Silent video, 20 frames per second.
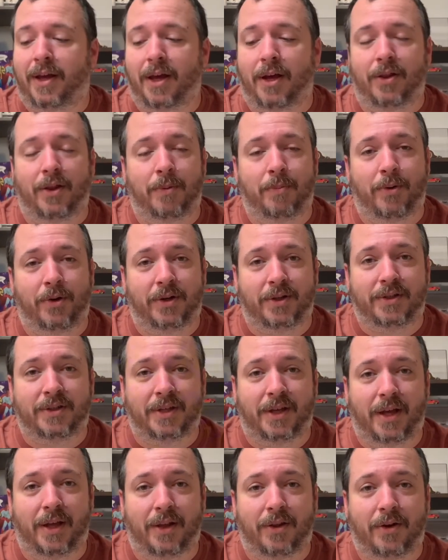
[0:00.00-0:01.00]
how they put it
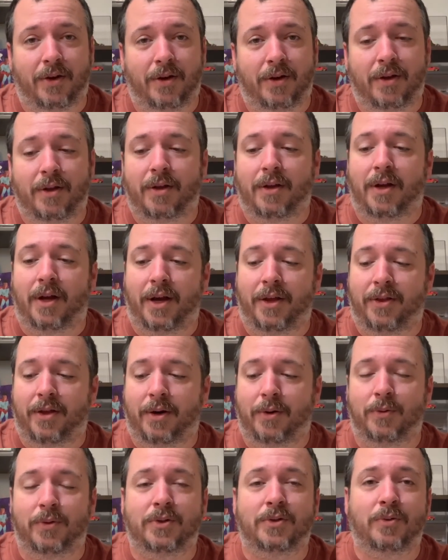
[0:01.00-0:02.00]
together. I thought
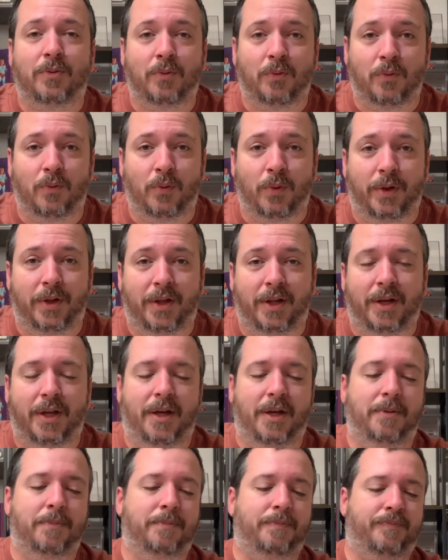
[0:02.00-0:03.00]
it was really
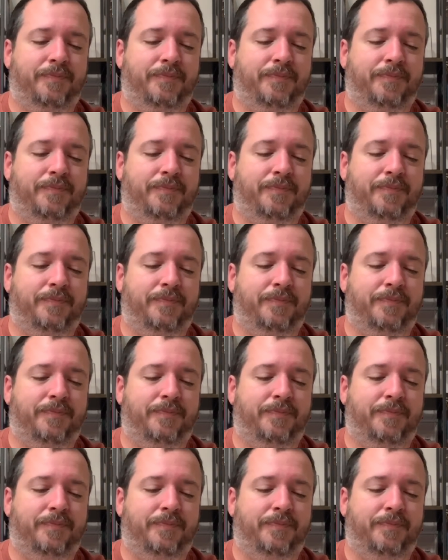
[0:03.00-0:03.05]
neat.